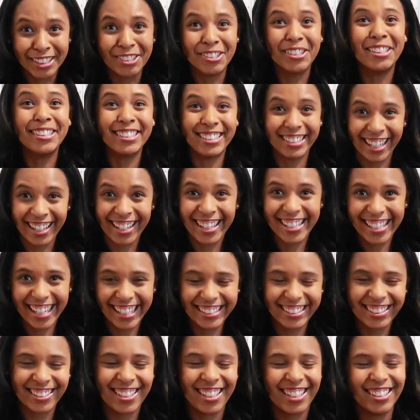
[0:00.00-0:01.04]
So this is how you're
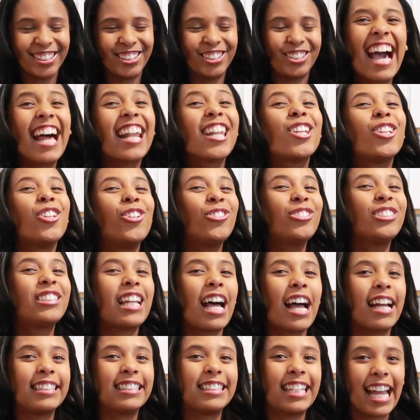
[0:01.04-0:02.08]
testing us. Kind of use
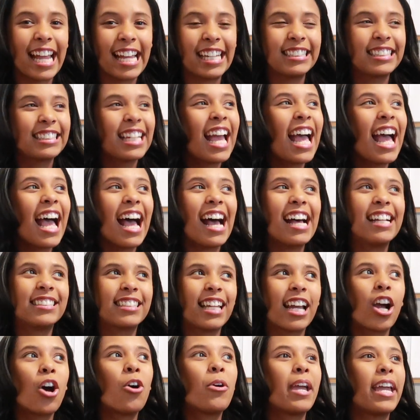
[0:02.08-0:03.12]
that test as
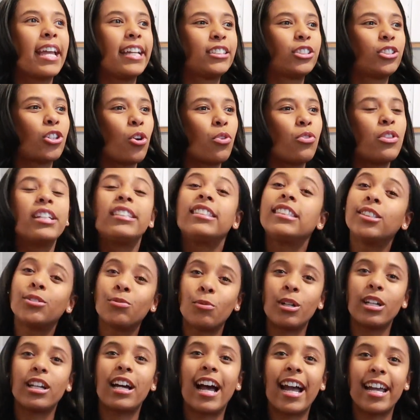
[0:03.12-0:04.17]
like, okay, so this is
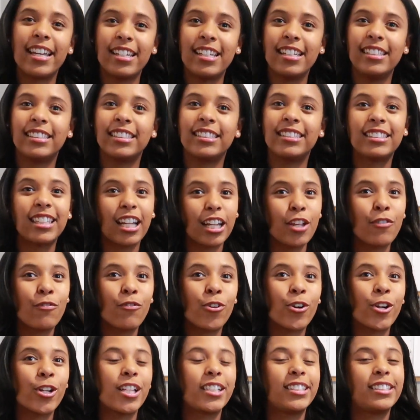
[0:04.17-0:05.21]
what I need to study
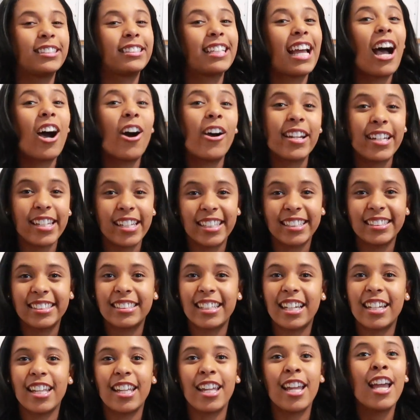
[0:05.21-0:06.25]
for. This is how I need to
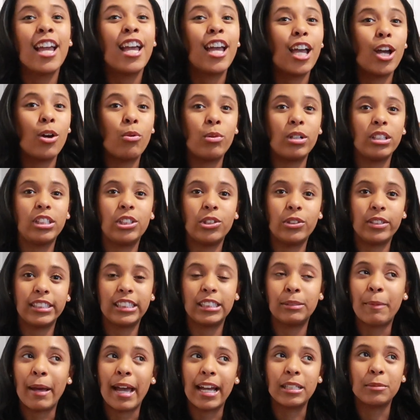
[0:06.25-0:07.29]
study and what to
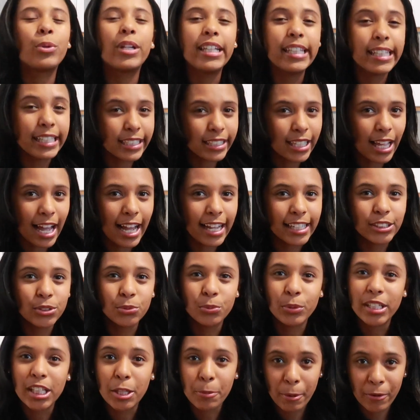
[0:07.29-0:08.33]
expect. Read the class,
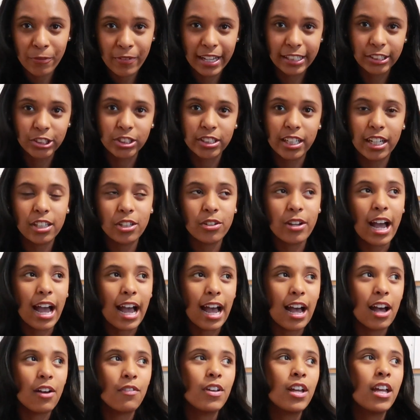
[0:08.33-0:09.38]
read the professor that you
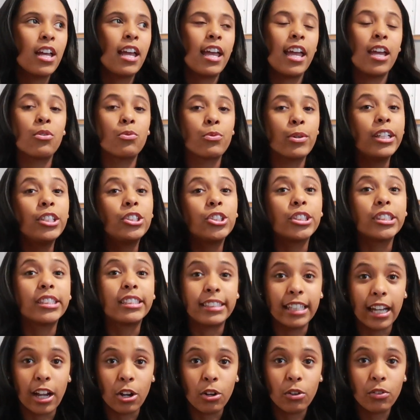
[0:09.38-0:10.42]
have, and read
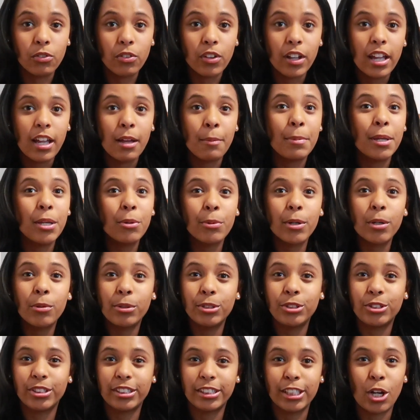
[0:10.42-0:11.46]
yourself. Be real
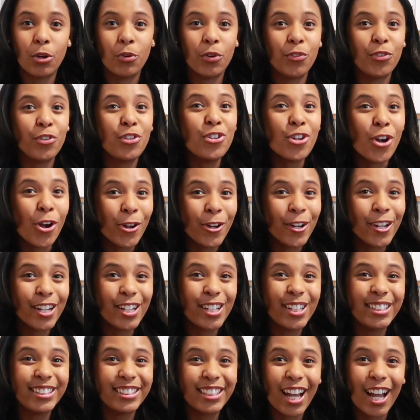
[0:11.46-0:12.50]
with yourself. If you know you're gonna
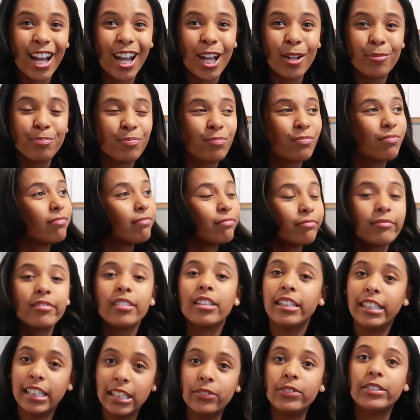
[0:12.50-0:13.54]
need time,
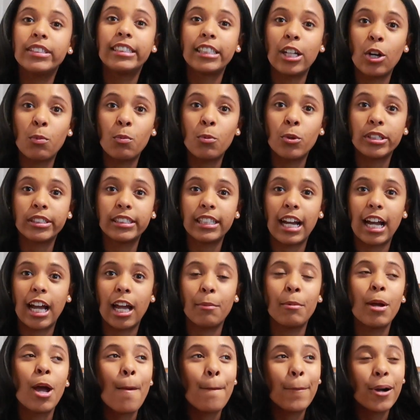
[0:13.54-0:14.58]
give yourself more
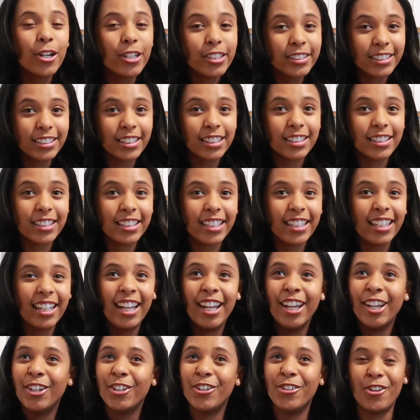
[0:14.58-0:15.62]
time. Personally,
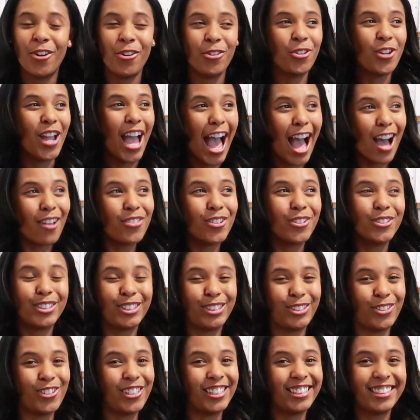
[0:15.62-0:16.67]
you know, you have those
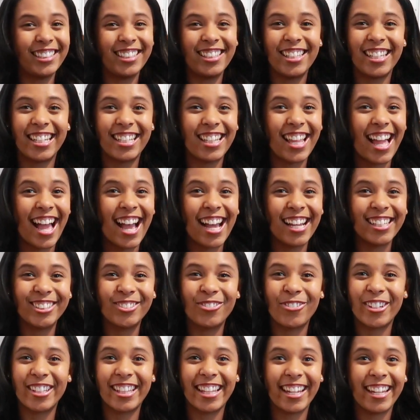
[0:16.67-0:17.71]
students in the class
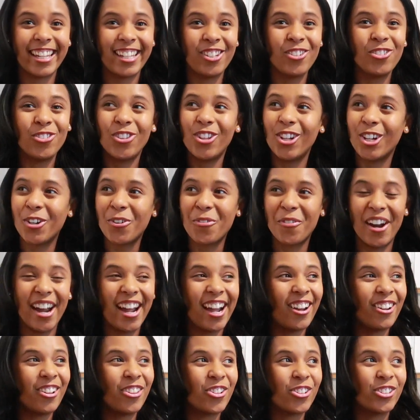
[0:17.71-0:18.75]
where you look
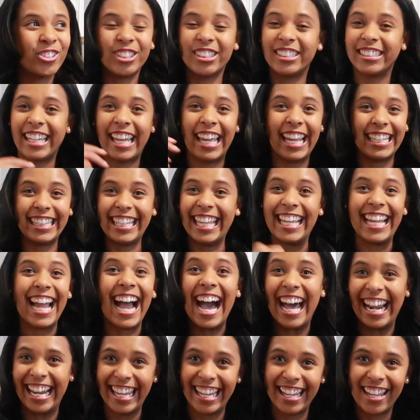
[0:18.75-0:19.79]
around and they're just like, they
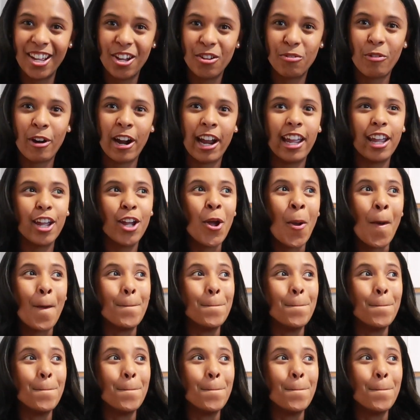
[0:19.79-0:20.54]
got it, right?